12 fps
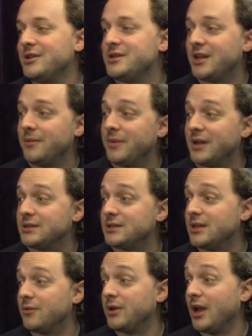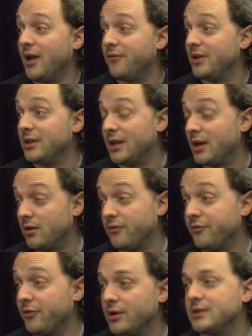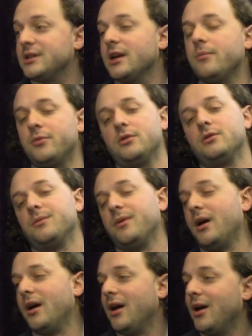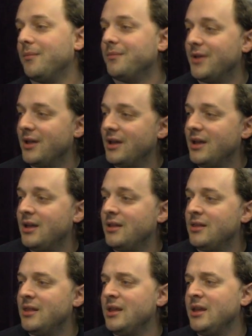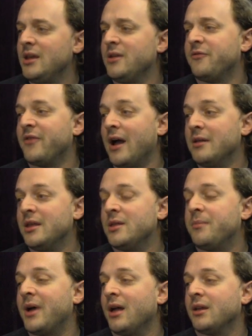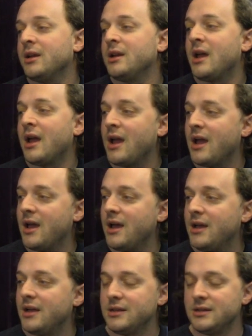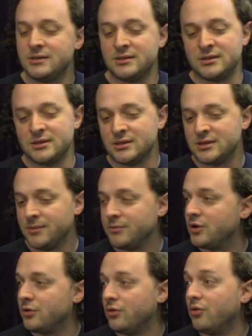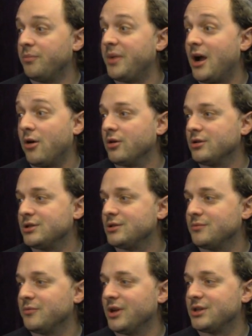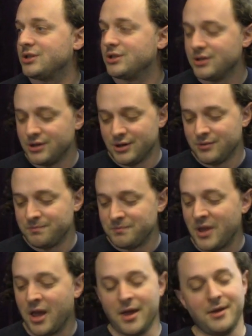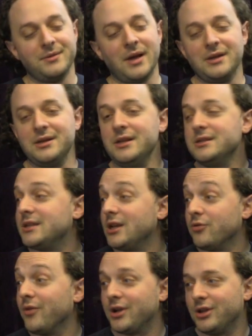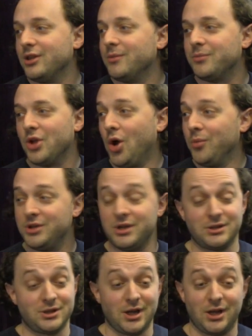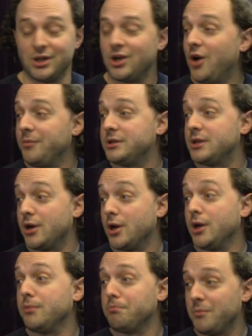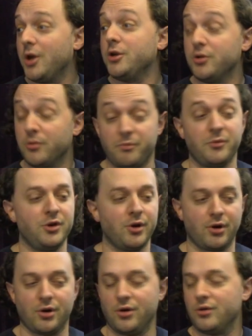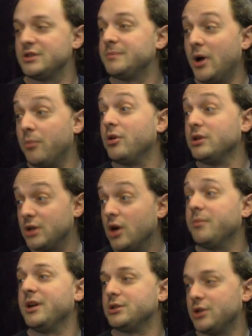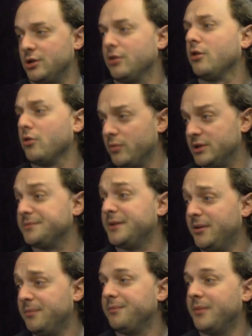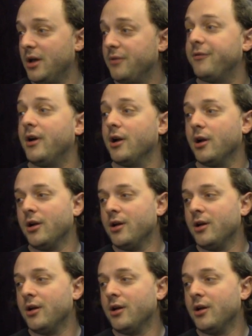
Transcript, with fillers: tidbits that we have in there. For example, um, the fact that the Paladin has some cool powers, which uh, I didn't say directly in the blog, but did say in the commentary. Your, your spell points are based on your charisma modifier.